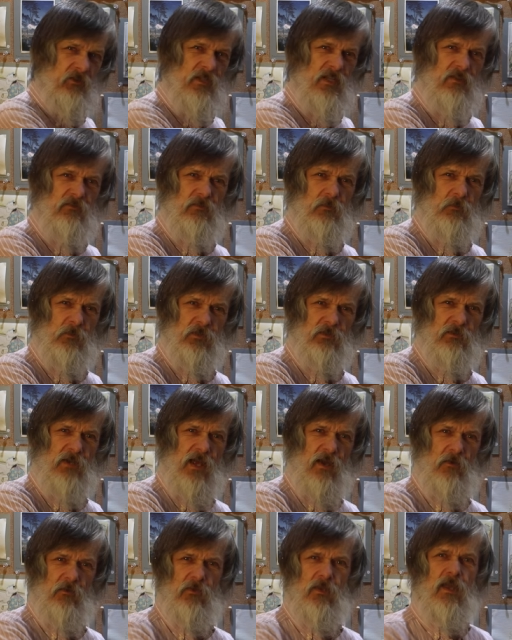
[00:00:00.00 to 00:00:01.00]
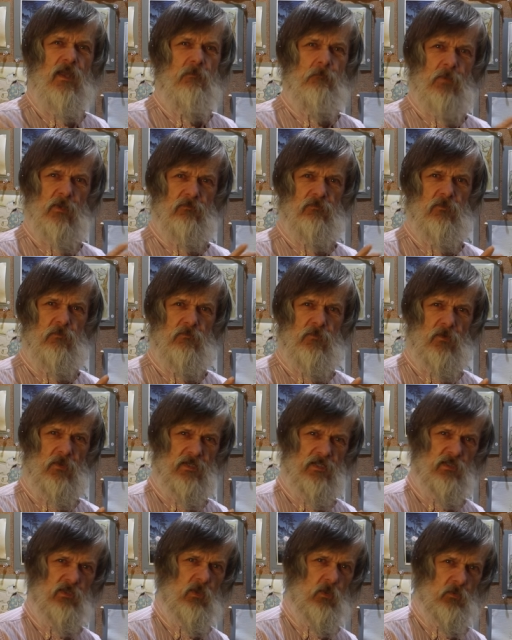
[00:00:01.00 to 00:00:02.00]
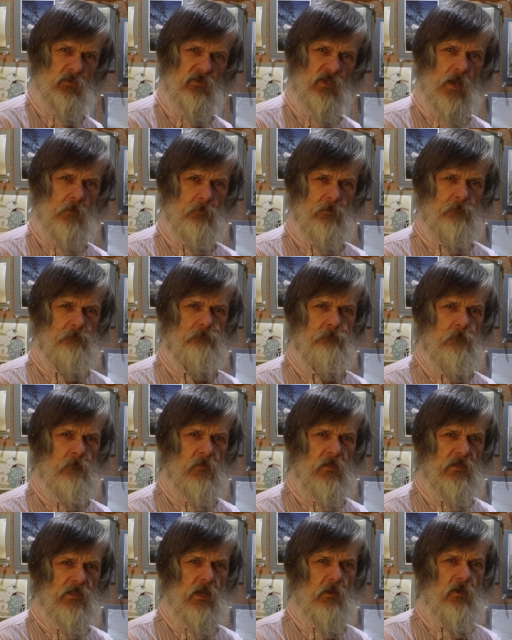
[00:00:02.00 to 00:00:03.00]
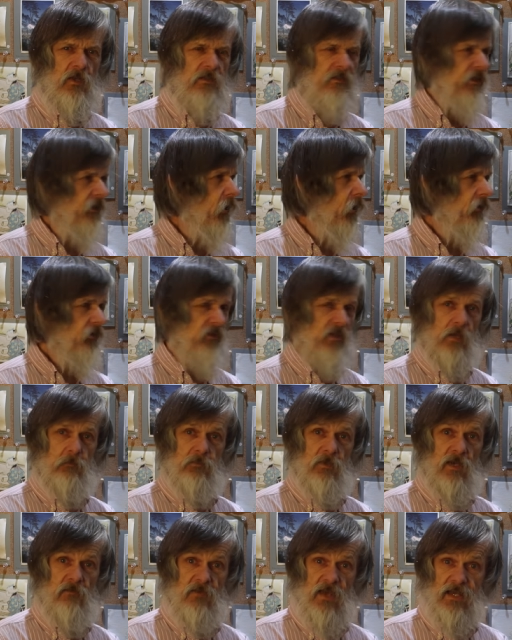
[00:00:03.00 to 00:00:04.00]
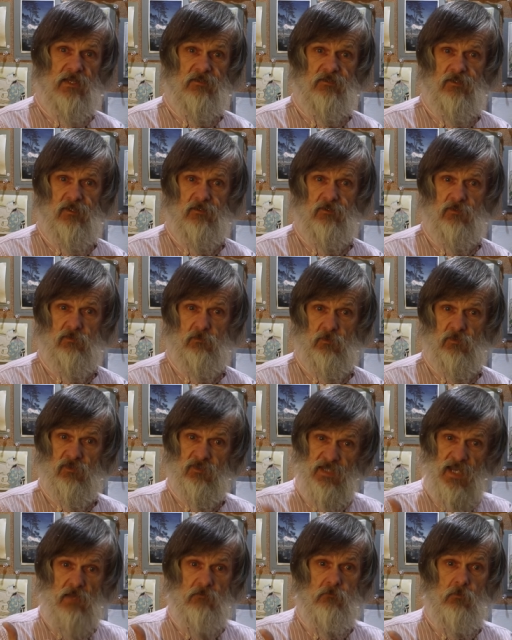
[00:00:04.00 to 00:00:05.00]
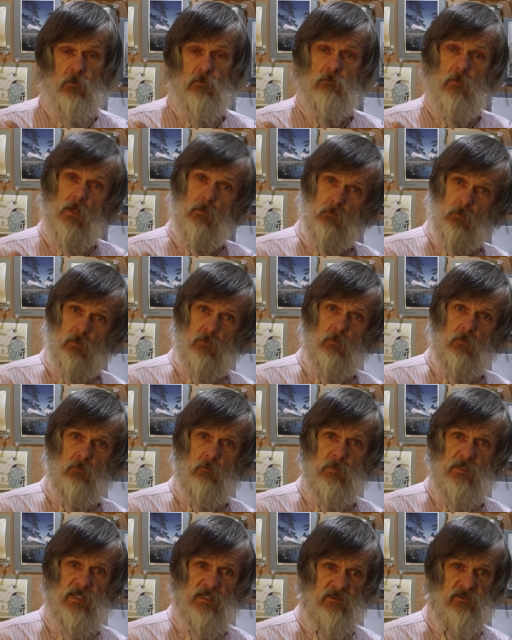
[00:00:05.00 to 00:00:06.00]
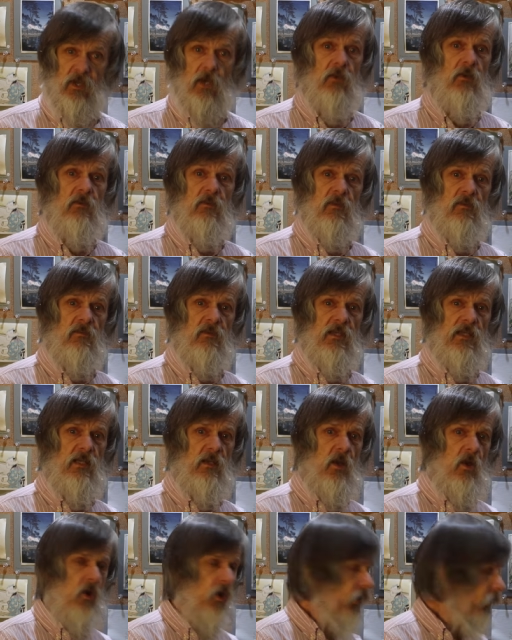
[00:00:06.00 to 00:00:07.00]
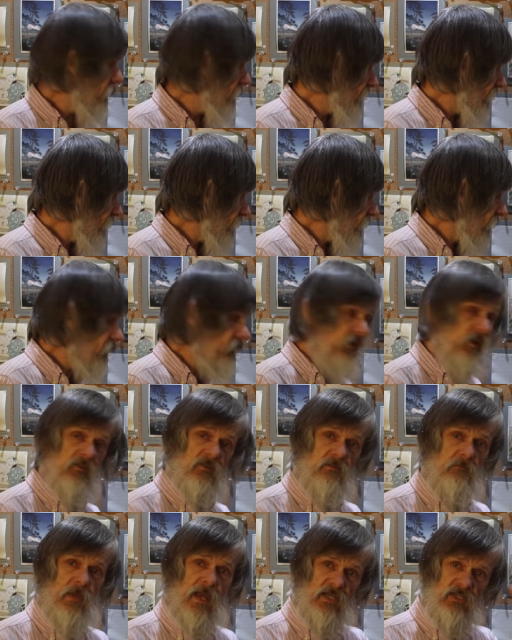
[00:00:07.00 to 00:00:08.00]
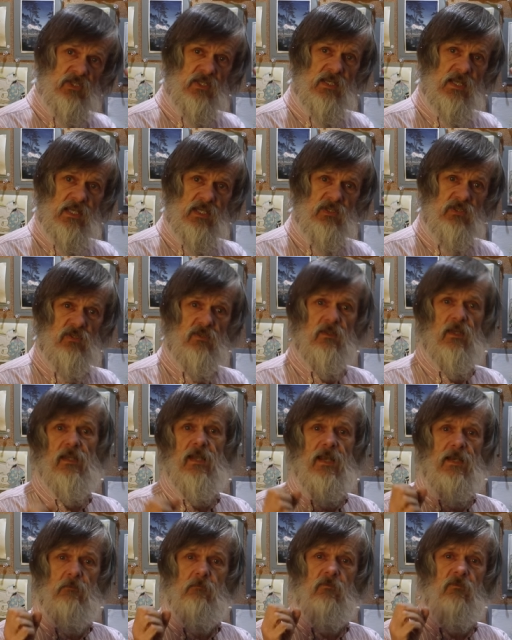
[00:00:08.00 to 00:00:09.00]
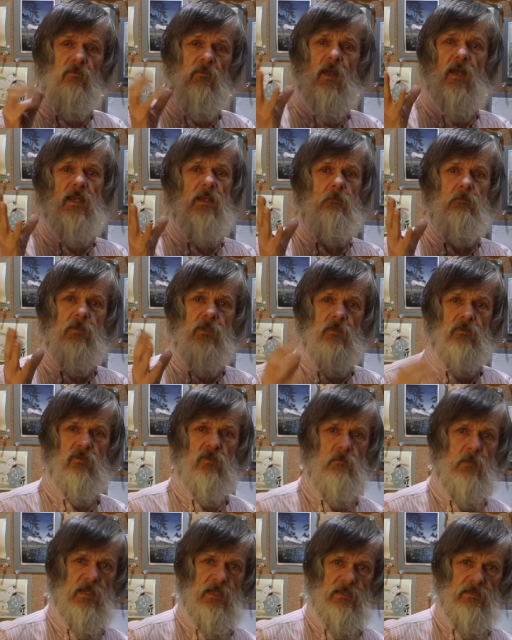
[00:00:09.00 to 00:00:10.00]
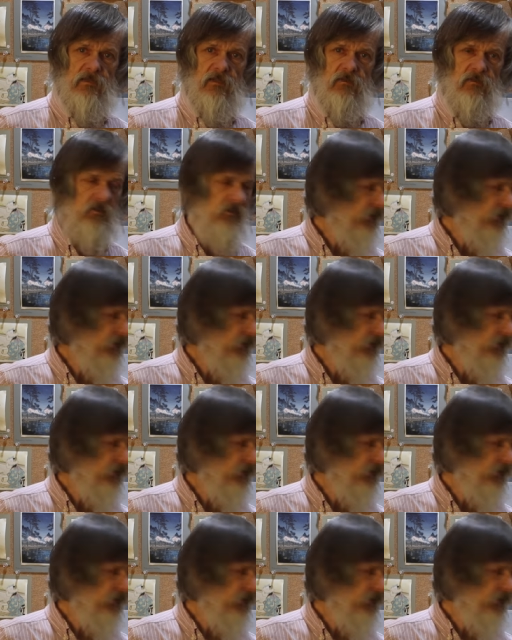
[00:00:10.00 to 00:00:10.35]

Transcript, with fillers: seen from the ground, but from very close up. Now, did Hokusai have access to a scaffold while work was being done on the thing, or was this just his imagination that let him fly up there to make this